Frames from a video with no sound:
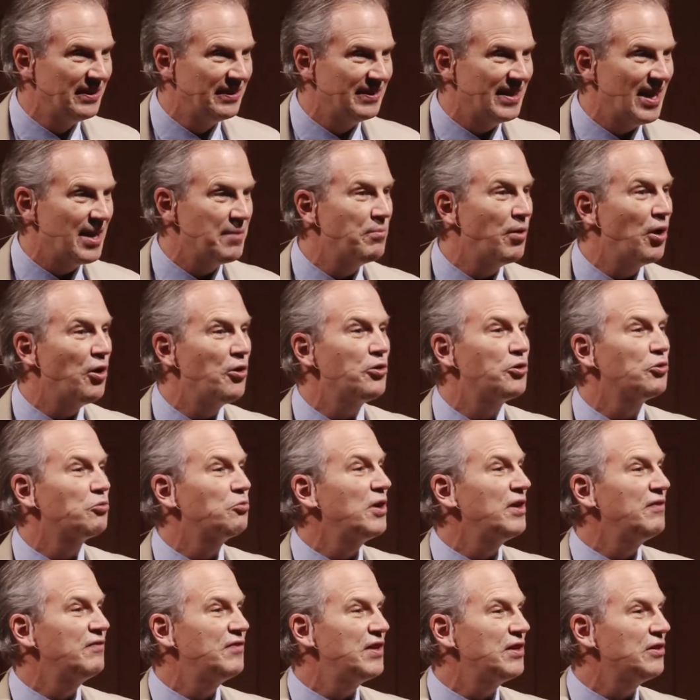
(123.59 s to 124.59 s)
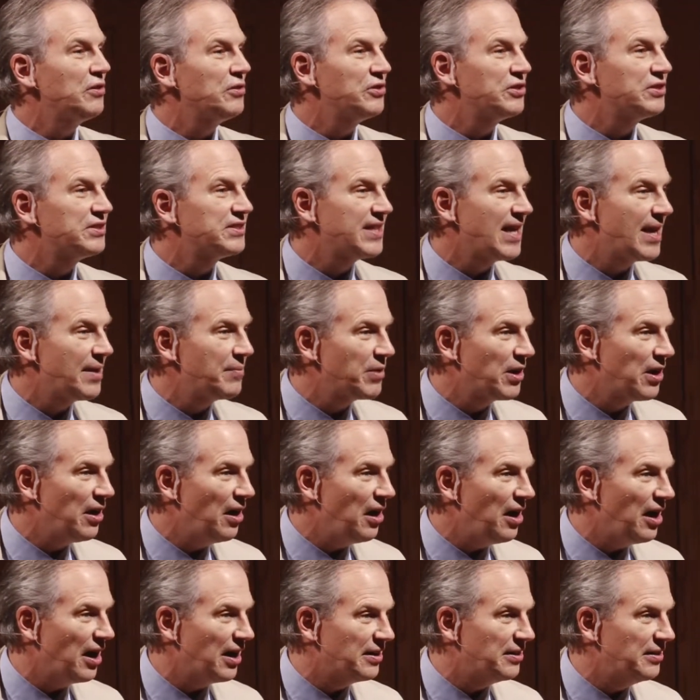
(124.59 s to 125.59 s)
They both reveal the same
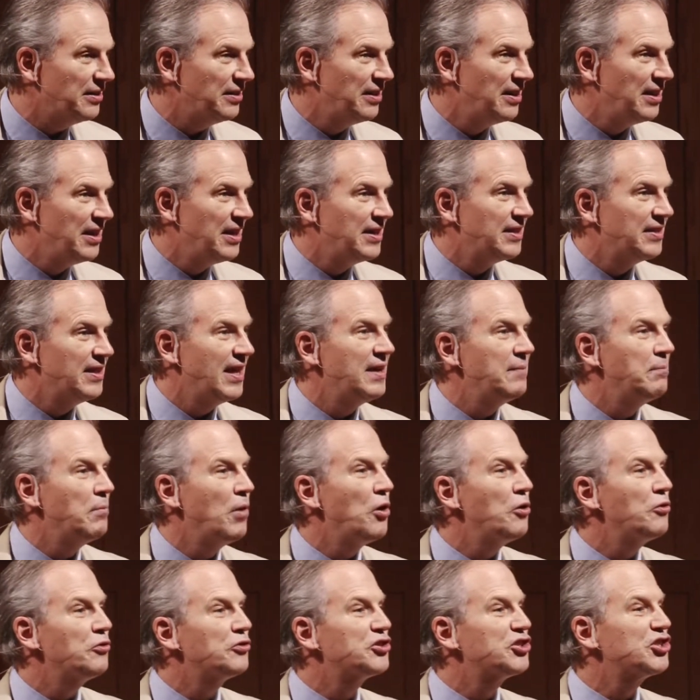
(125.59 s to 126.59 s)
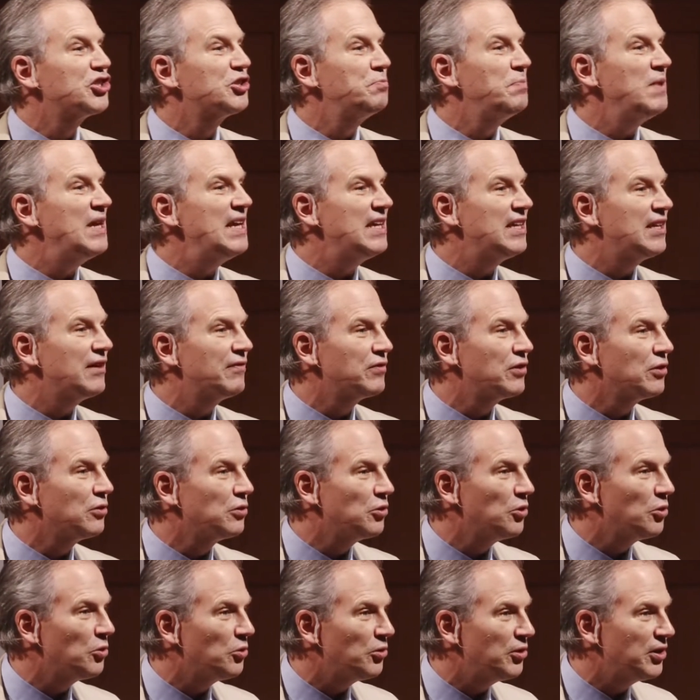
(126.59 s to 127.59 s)
God. They both speak of the
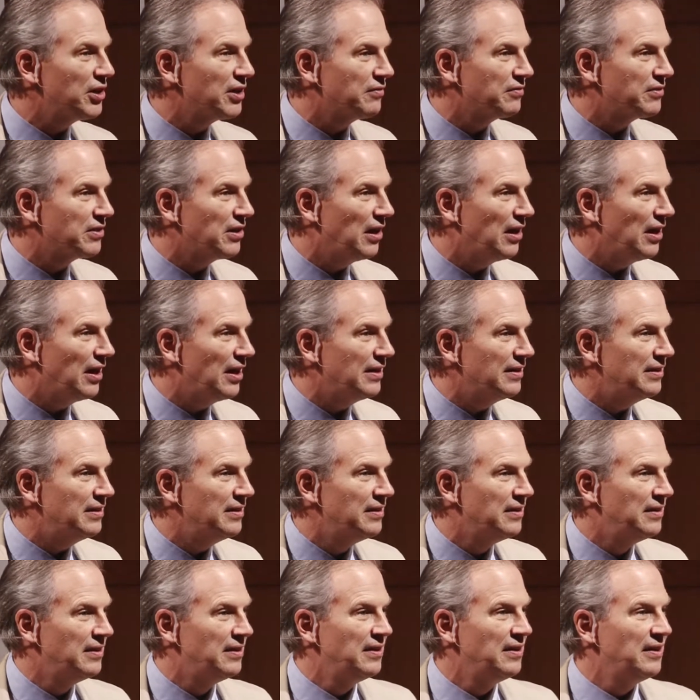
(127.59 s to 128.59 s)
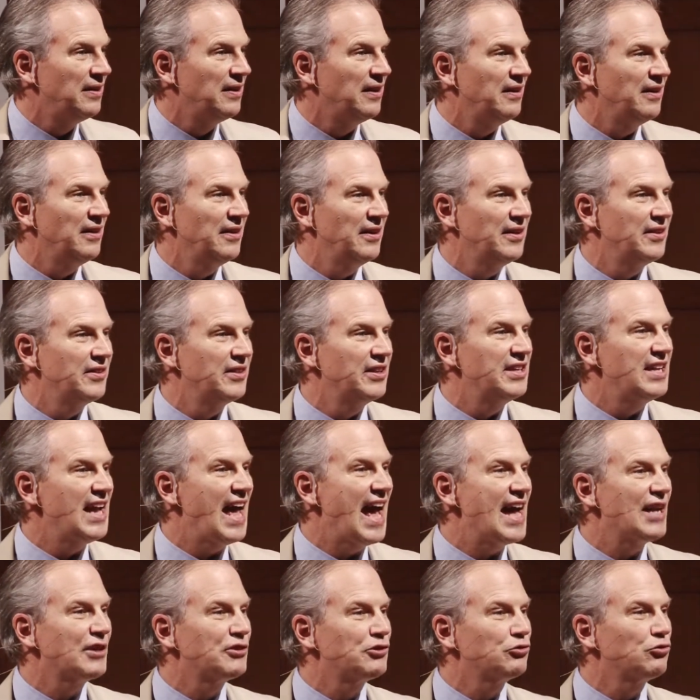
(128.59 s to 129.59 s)
glory of God. Uh, the
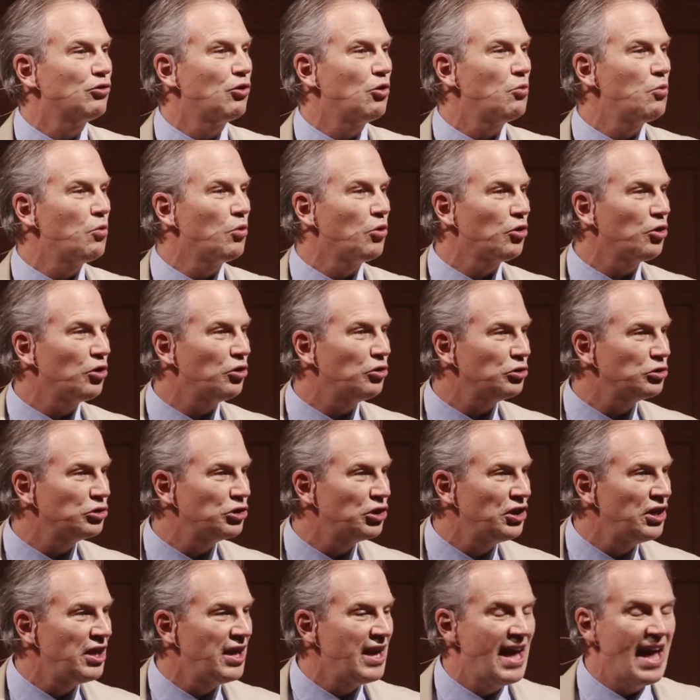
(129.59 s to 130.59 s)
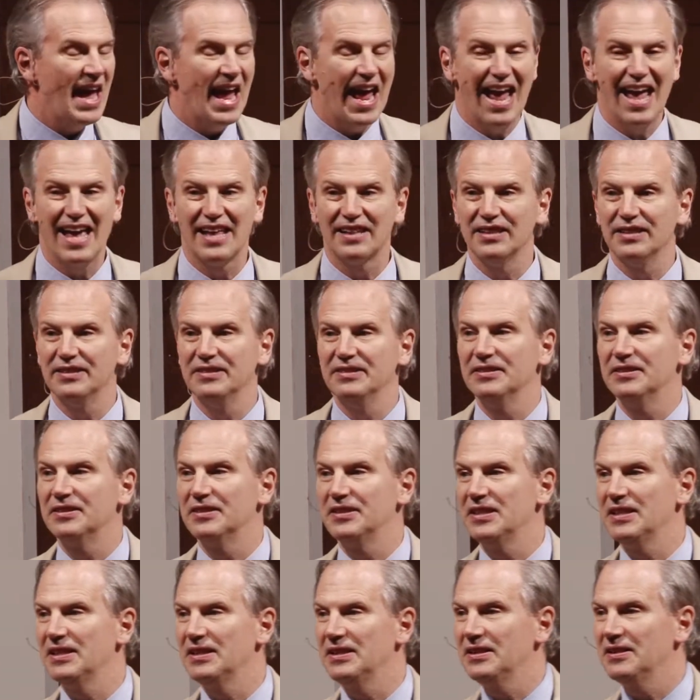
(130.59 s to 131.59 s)
natural world and
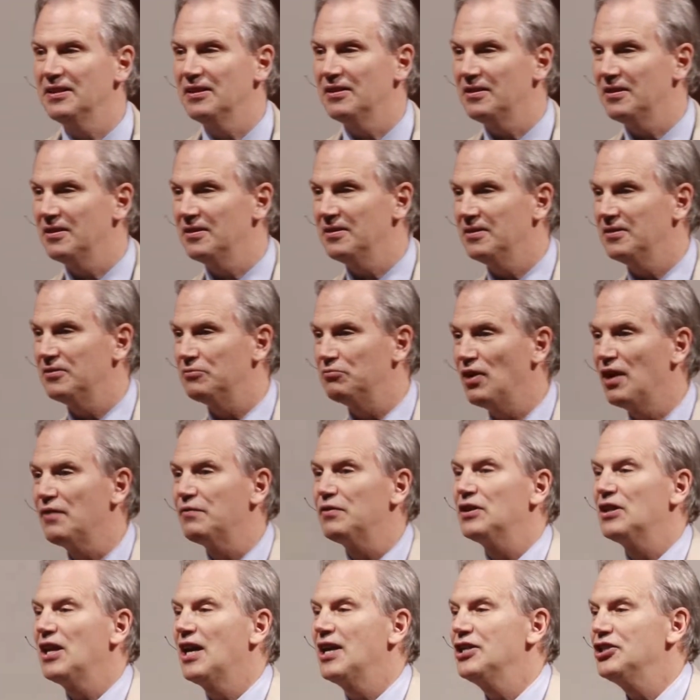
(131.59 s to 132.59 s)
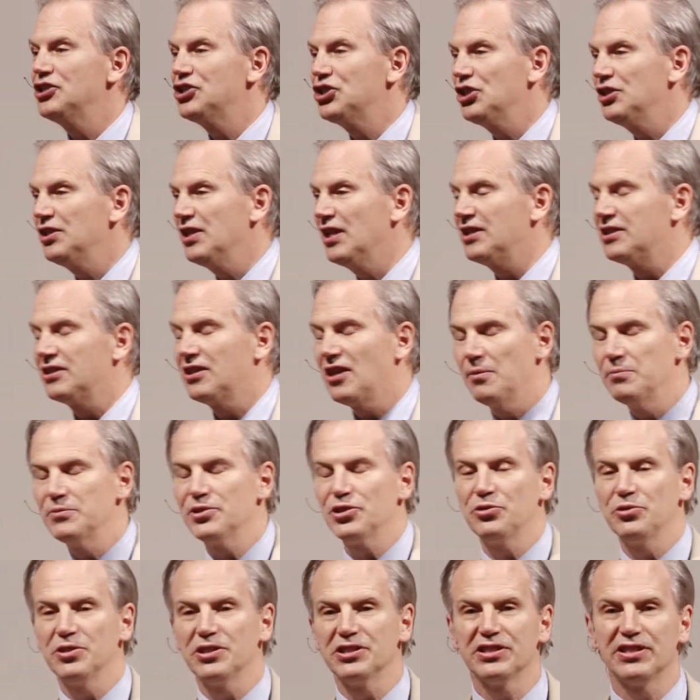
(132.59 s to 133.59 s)
the uh, revelation that comes
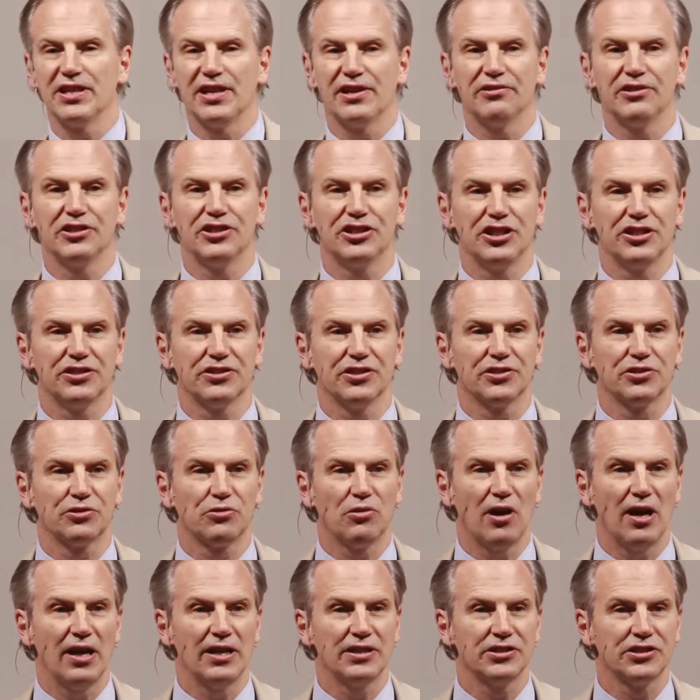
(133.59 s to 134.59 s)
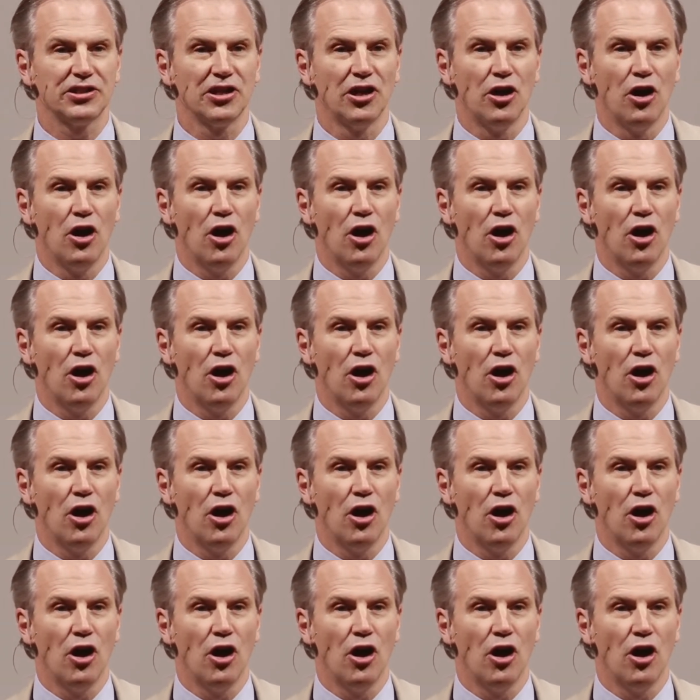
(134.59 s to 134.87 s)
to its center in Jesus Christ